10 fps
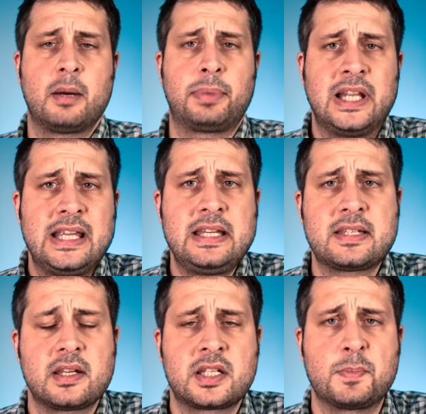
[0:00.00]

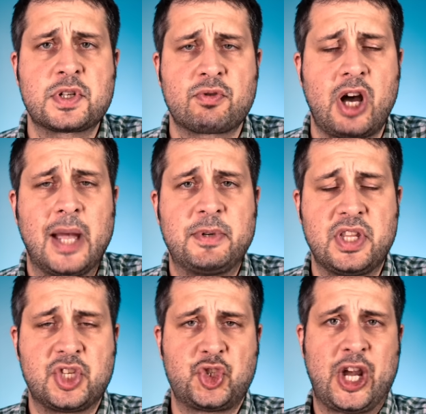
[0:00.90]
please subscribe to
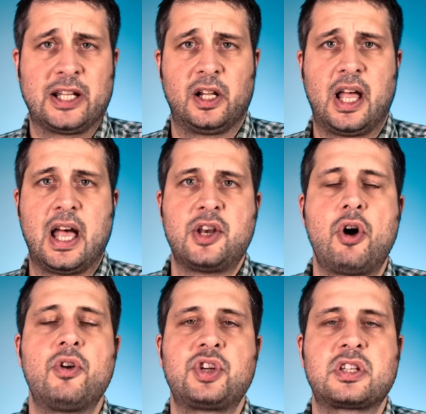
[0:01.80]
this channel,
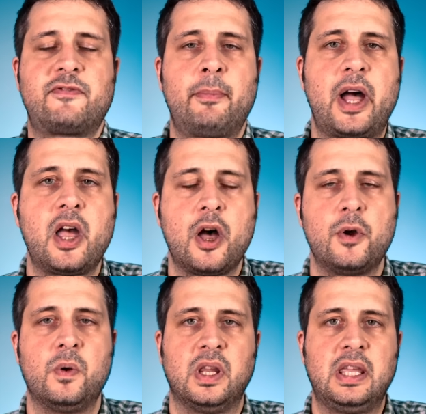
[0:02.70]
not just for my
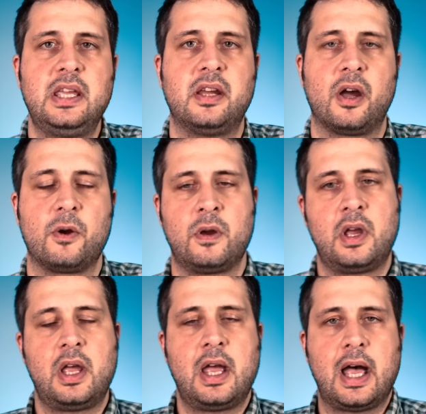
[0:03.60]
own ego.
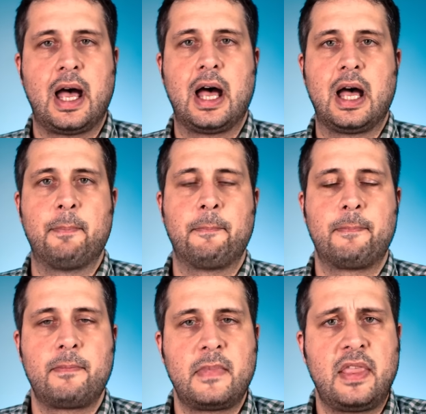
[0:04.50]

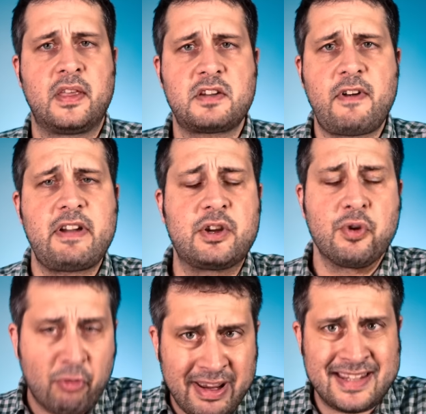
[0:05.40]
There's a very
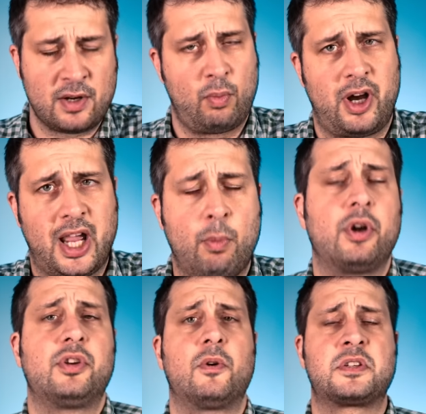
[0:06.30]
good reason why I
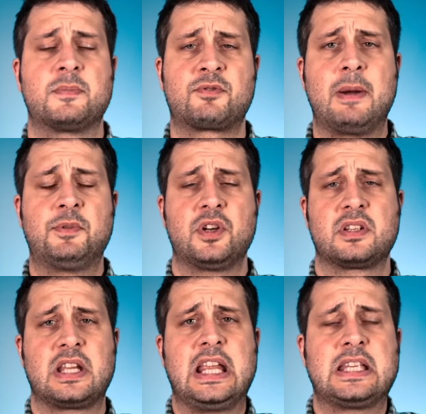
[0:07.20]
want your
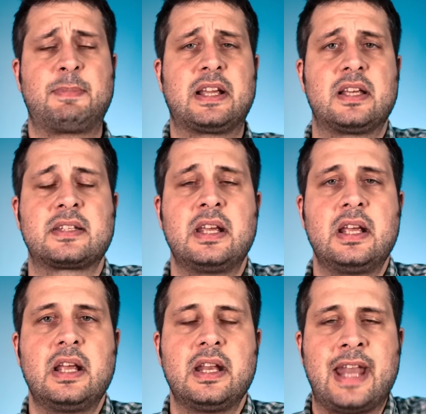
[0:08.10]
subscriptions. It's because
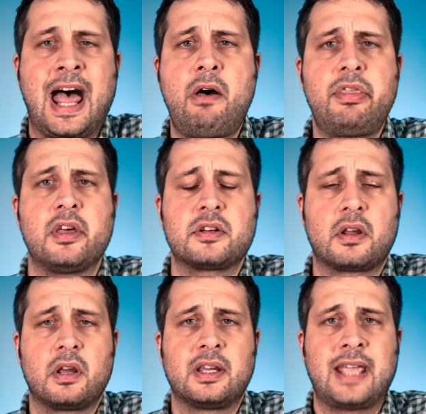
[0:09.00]
now that
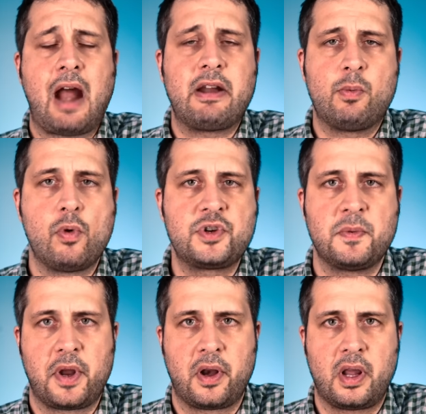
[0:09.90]
Gary
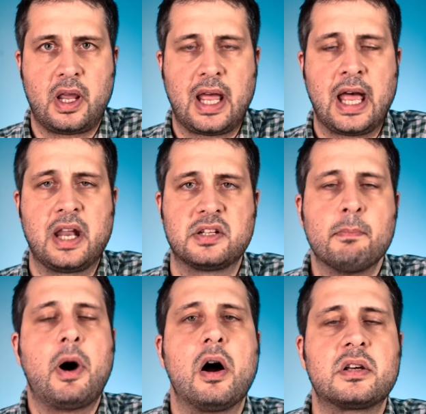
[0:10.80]
Waterman and
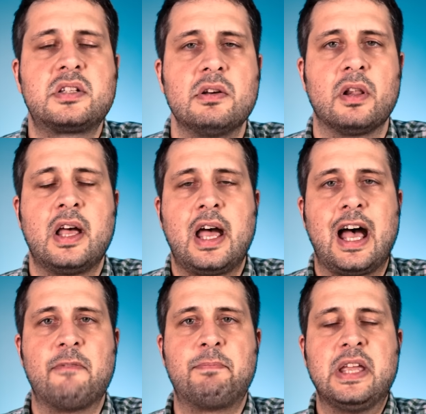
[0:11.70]
Mark Steele
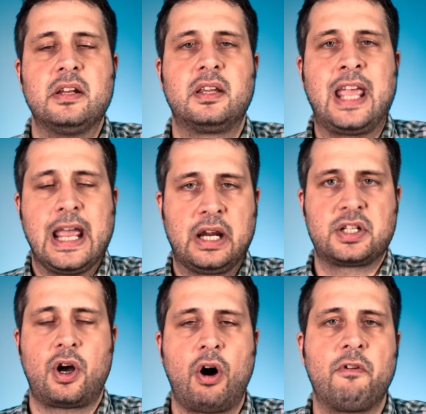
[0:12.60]
have been kicked
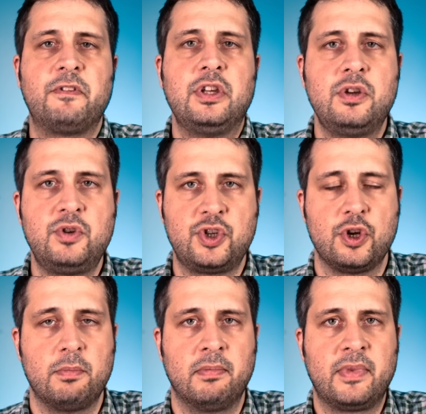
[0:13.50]
off YouTube,